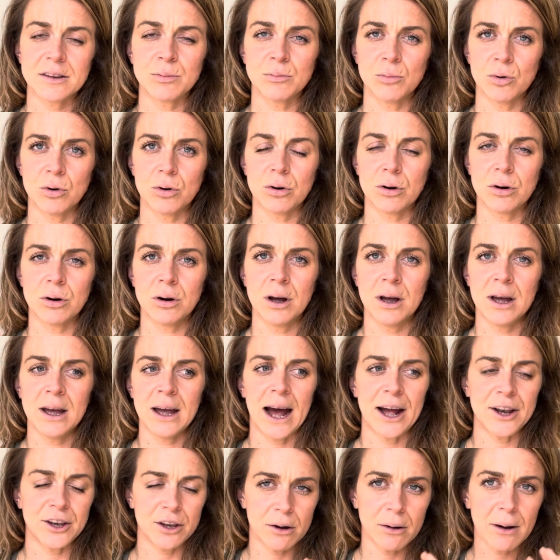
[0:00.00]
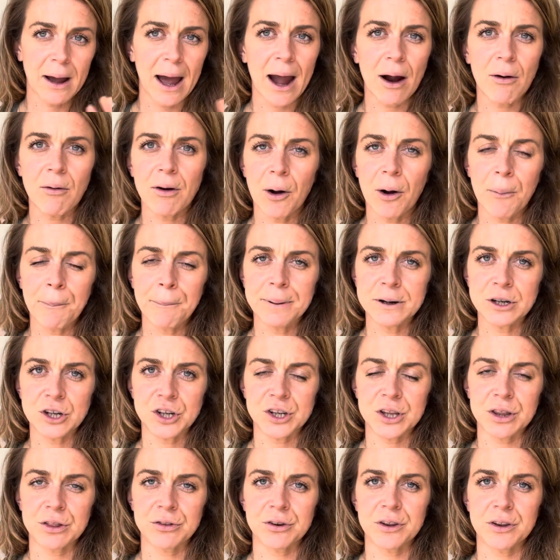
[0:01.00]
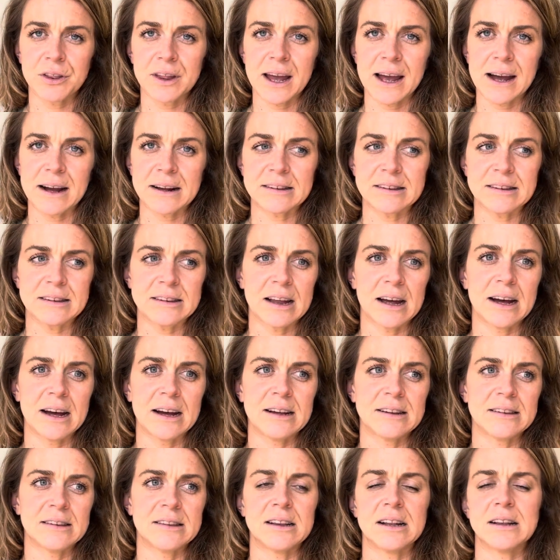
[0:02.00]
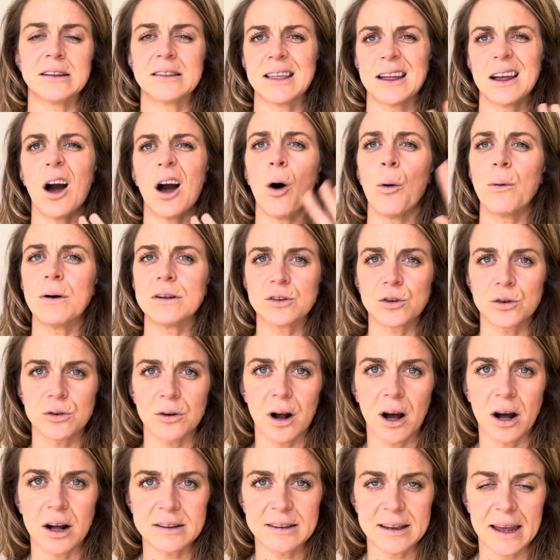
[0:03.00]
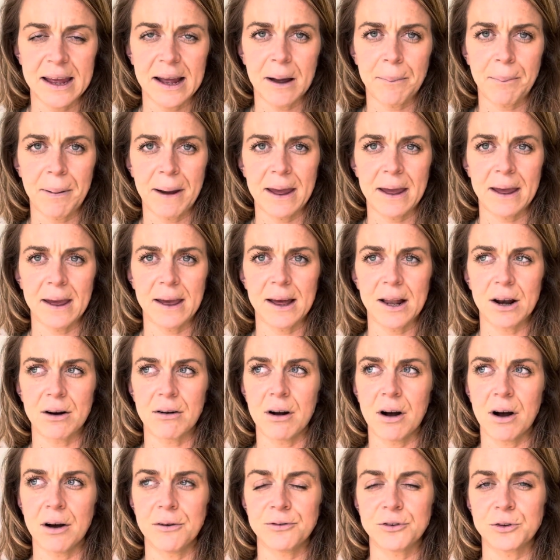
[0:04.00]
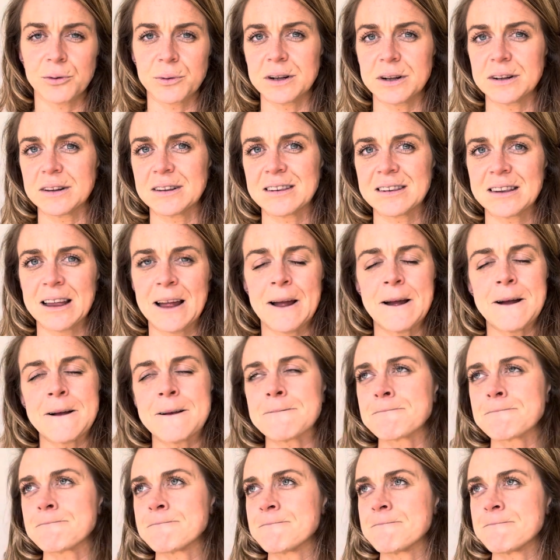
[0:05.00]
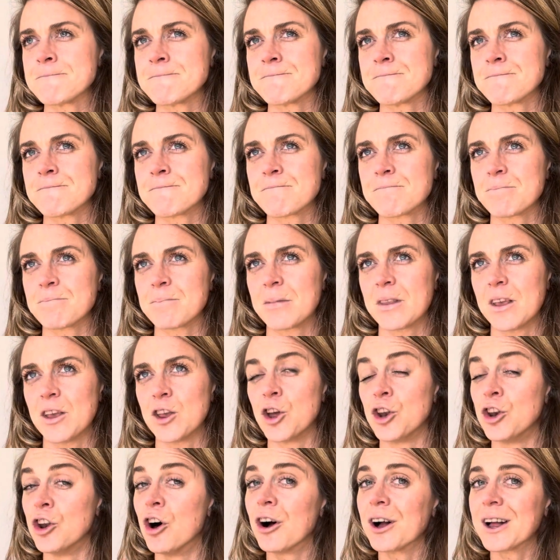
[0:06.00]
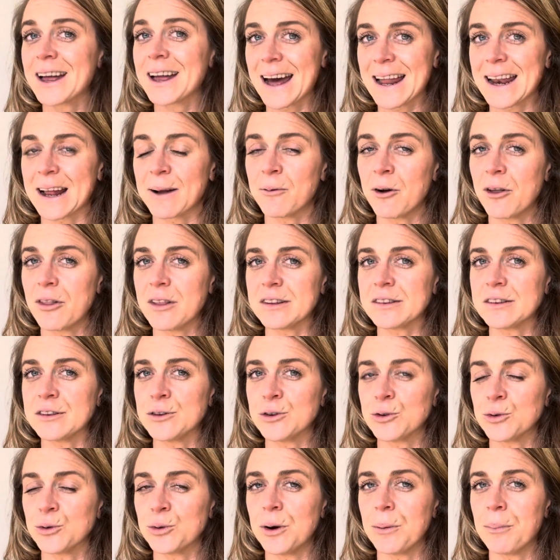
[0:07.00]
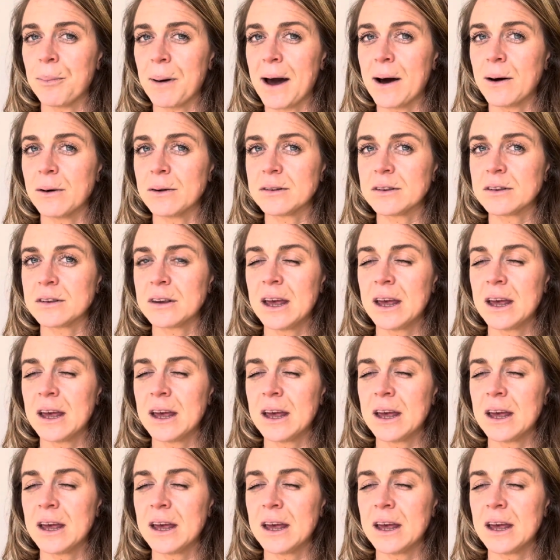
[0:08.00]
more and you carry on pushing through the exercise and then think, oh, it's all right, I'll take a painkiller afterwards, you're not getting what this is all about.